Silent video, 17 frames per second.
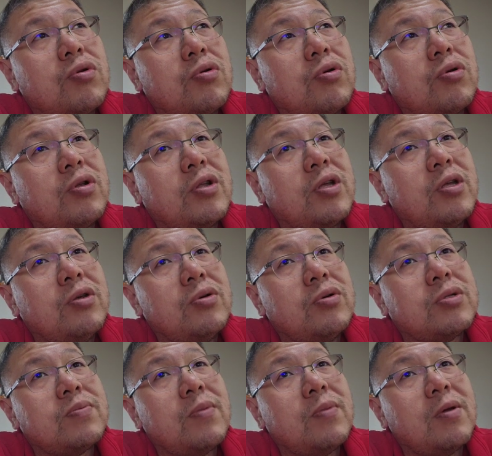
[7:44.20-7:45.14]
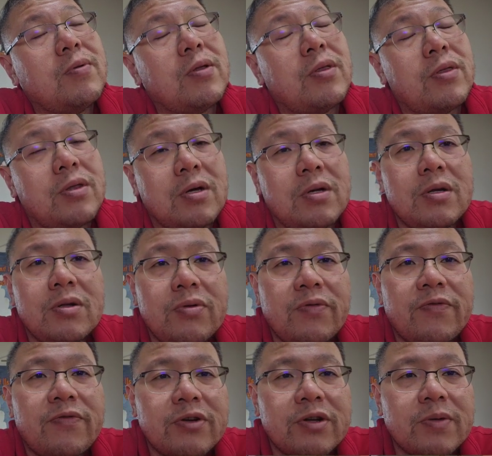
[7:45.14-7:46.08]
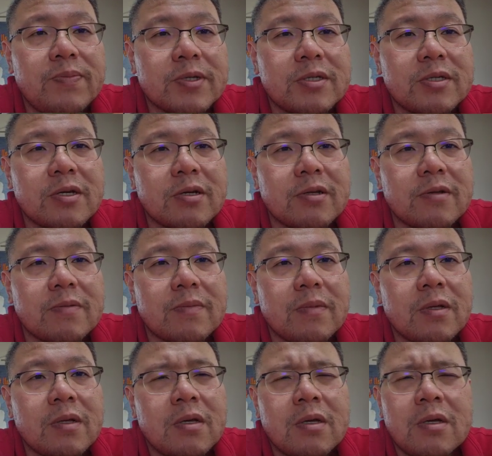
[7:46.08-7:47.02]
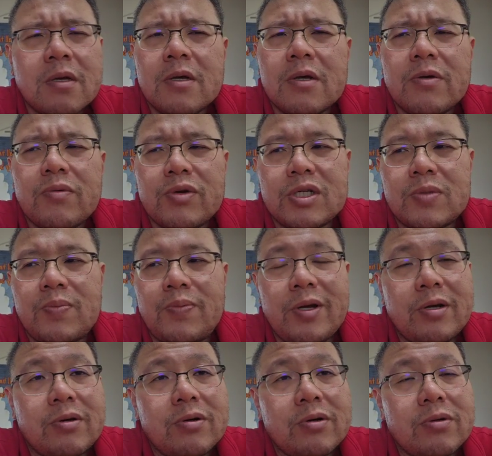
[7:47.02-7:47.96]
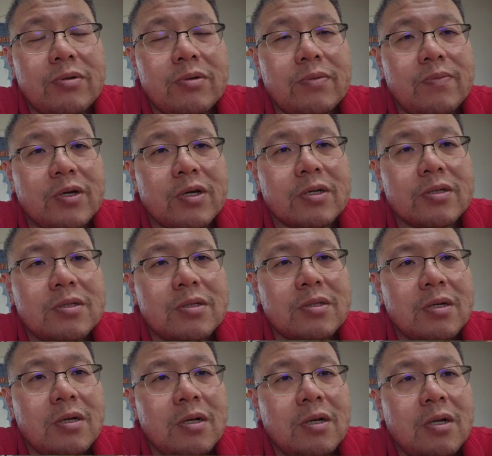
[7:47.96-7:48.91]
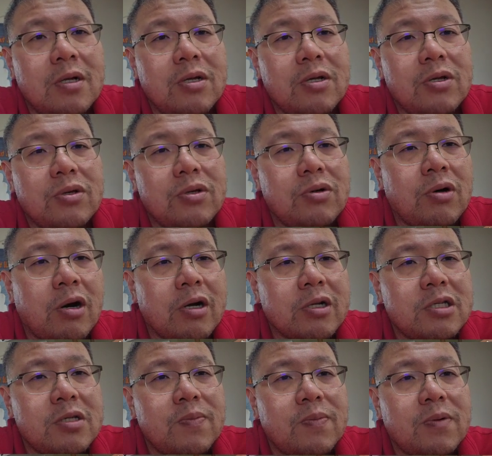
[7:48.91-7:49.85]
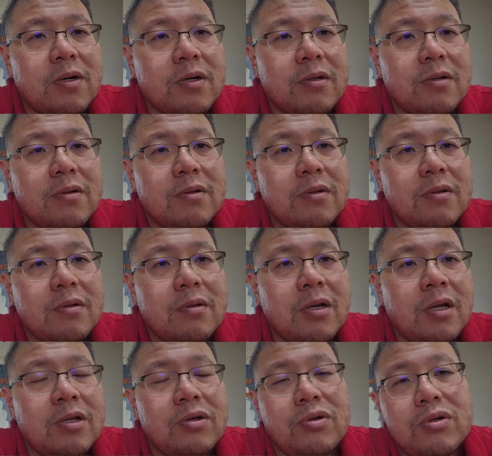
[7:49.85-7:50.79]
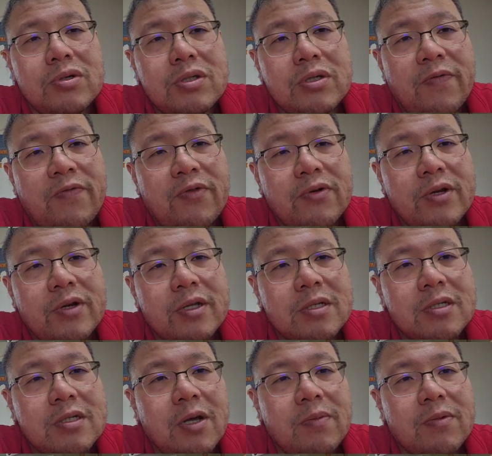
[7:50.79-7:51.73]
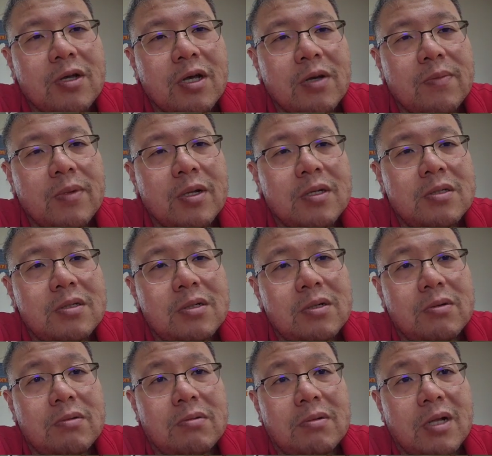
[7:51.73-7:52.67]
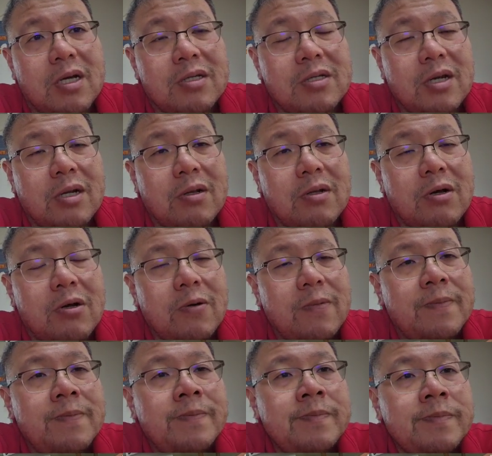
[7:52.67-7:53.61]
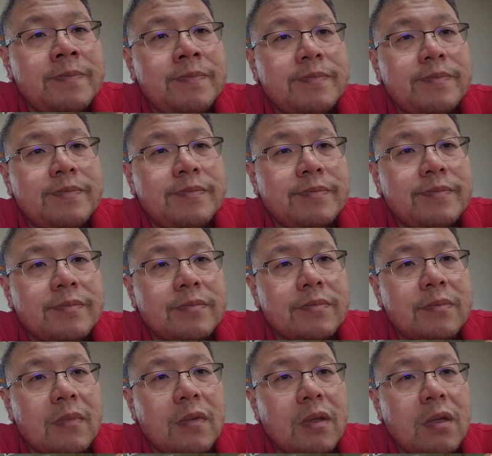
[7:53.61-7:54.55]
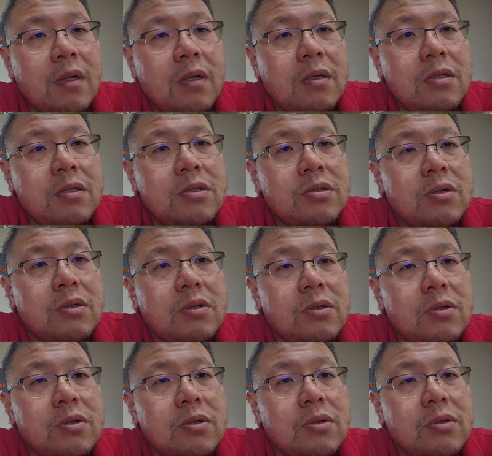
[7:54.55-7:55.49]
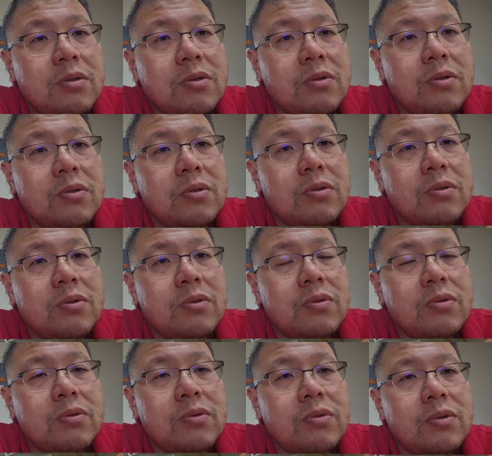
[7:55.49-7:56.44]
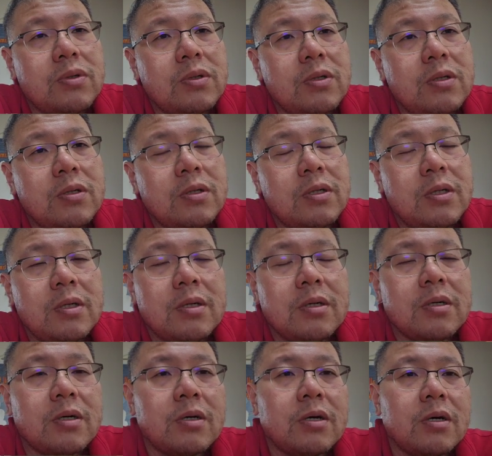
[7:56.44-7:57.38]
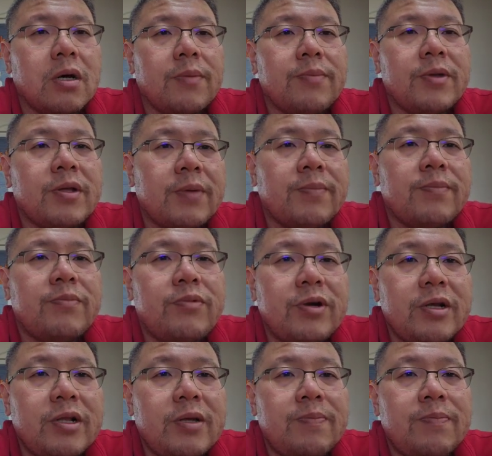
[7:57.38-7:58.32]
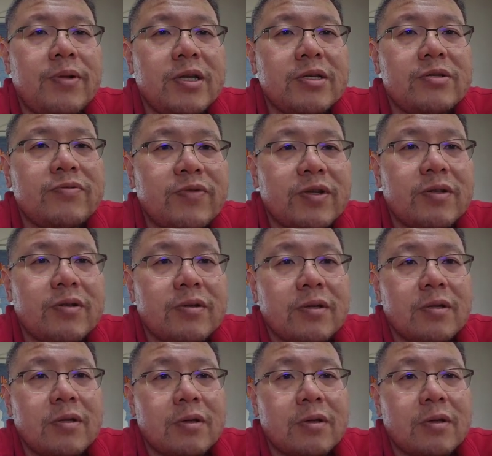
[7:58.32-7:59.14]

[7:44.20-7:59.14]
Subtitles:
Only used maybe 30 to 40%, which is pretty good because you hotspot and you use the phone at the same time and it still lasts that long. So yeah, I mean, I'm really pleased with